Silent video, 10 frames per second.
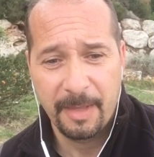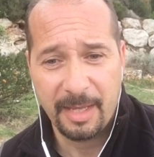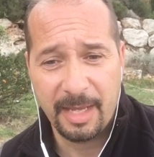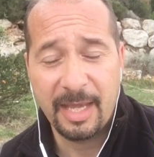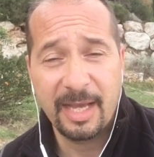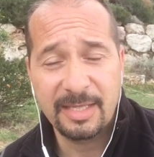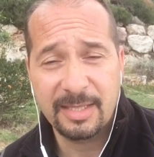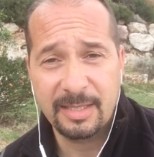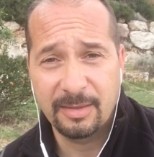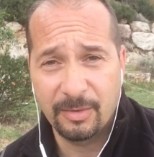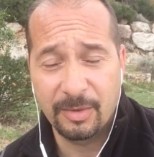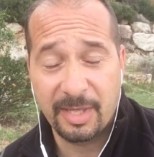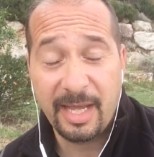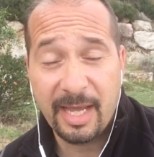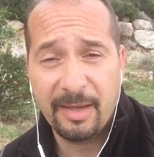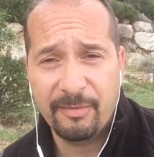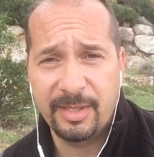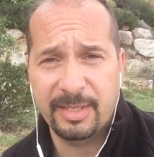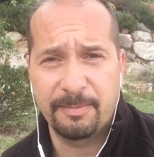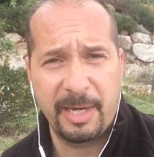he has or they have
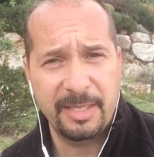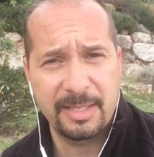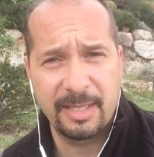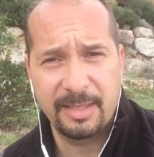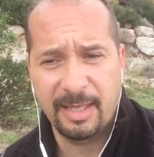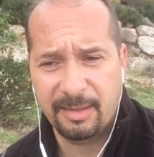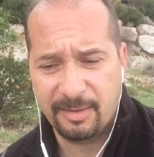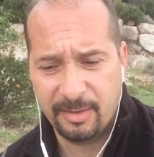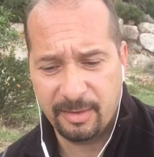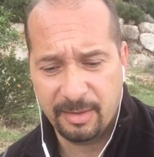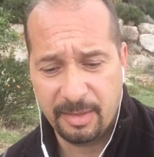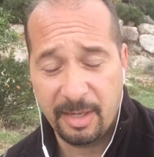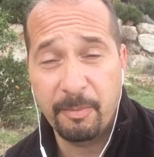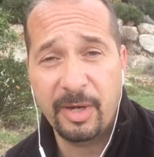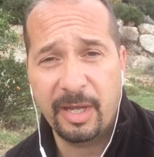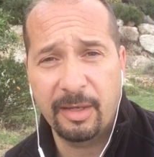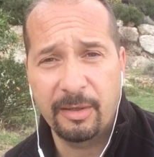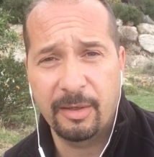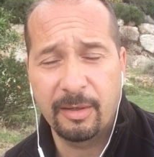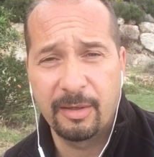this mindset that they're bringing
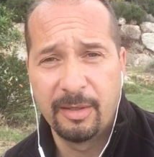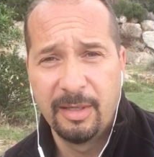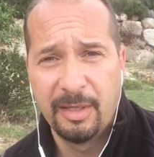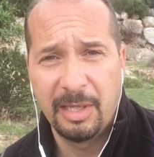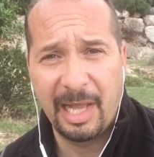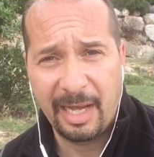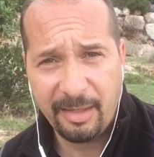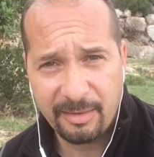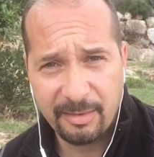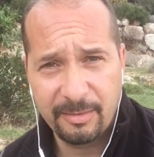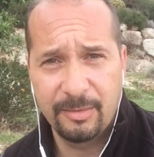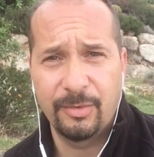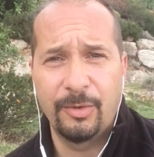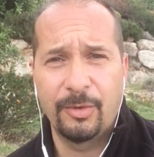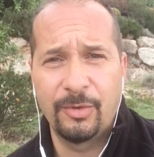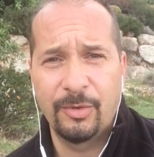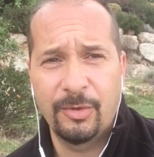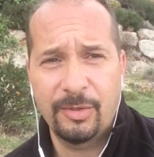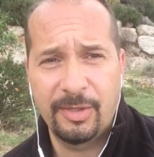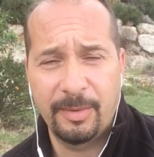the light to your
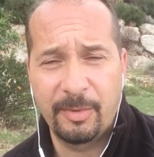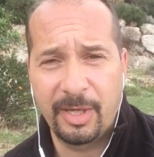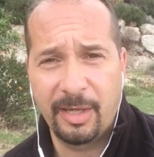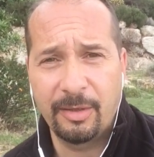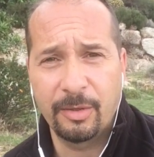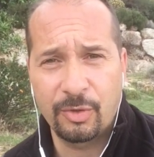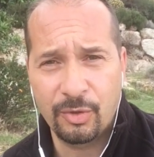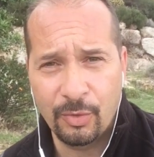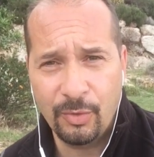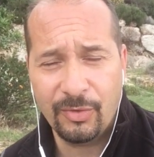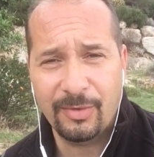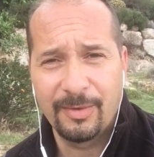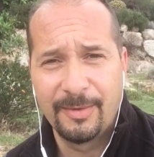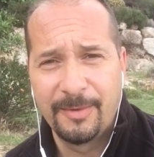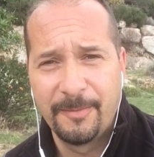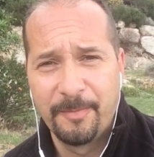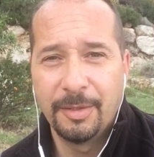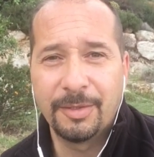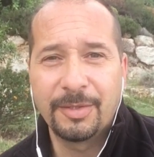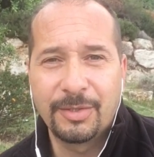door, they're bringing the truth.
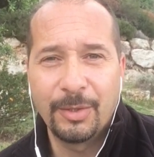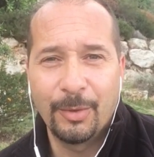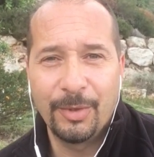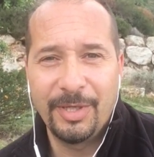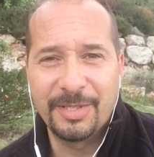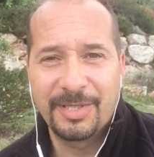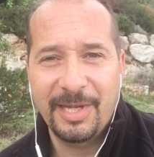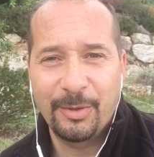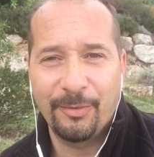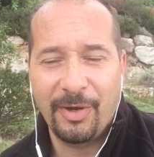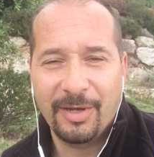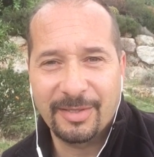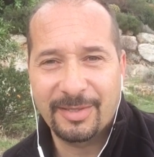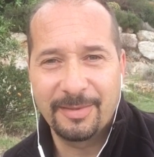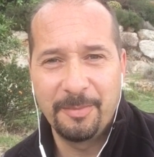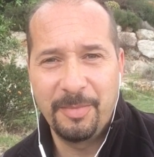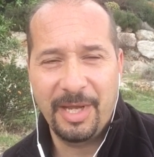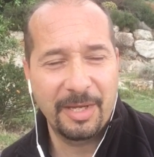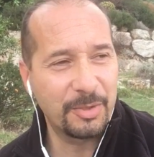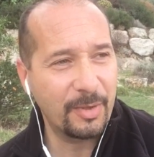So instead of us
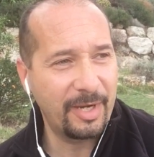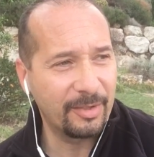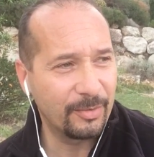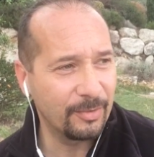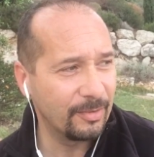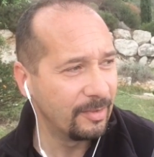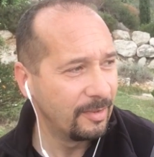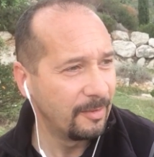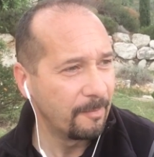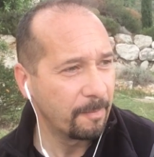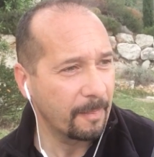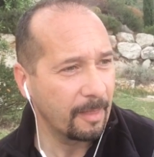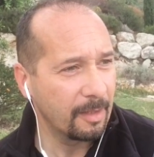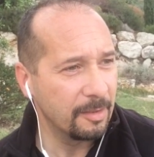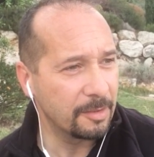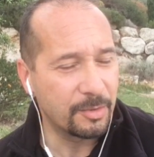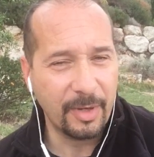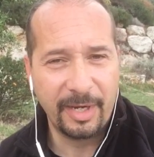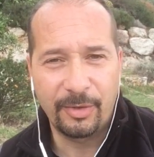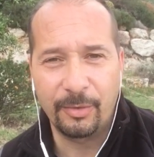trying
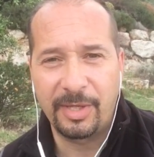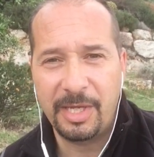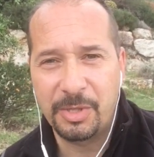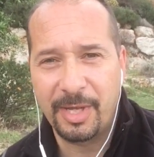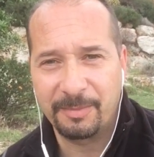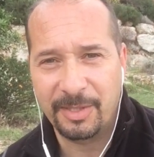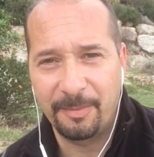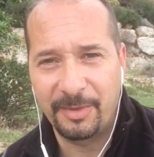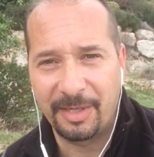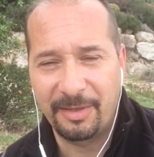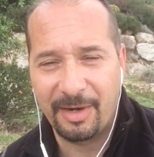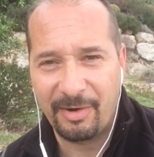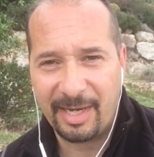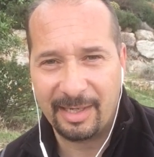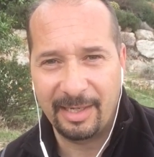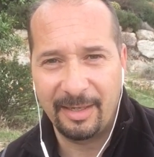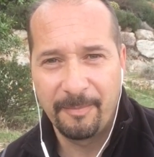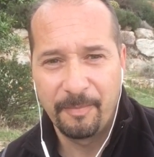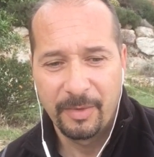to teach them something directly,